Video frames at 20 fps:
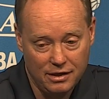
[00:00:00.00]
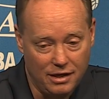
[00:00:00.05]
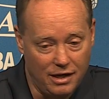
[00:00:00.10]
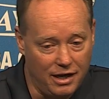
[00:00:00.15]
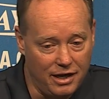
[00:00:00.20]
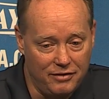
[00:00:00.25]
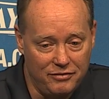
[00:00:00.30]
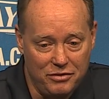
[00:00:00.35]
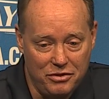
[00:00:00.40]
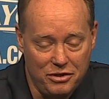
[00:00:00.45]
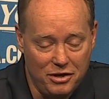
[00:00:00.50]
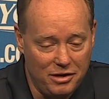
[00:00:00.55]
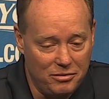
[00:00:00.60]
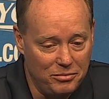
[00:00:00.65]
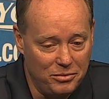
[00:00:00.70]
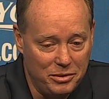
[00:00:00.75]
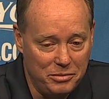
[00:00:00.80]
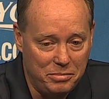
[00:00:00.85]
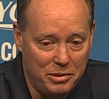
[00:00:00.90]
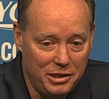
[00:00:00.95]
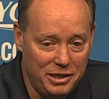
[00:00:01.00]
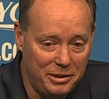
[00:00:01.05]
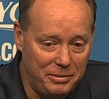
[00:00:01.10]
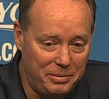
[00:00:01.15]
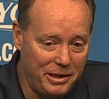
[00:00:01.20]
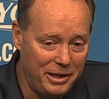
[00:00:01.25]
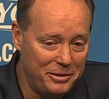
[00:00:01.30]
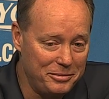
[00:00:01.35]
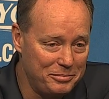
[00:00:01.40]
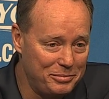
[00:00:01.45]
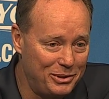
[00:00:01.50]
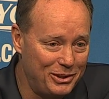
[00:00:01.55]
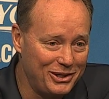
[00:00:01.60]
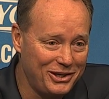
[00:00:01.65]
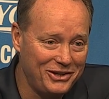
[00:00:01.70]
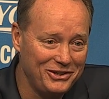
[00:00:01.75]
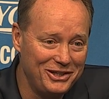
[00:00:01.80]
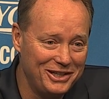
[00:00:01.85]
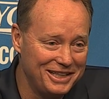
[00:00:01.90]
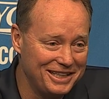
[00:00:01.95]
I haven't thought one bit about
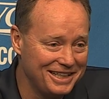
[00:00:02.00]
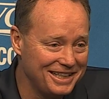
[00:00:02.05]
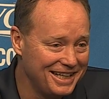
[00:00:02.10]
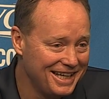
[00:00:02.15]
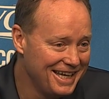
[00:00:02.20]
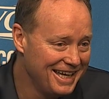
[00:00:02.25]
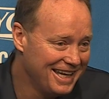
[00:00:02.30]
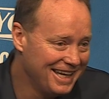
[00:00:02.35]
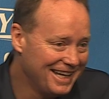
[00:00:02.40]
Brooklyn, and